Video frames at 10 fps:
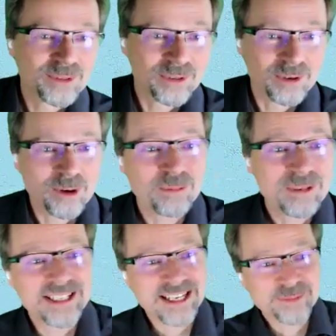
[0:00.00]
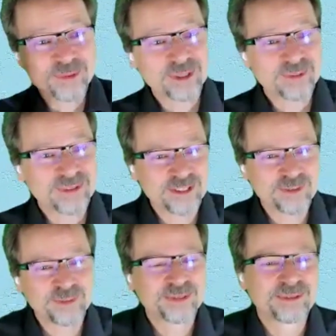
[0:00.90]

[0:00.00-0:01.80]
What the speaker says: So a complete textbook about SysML v2.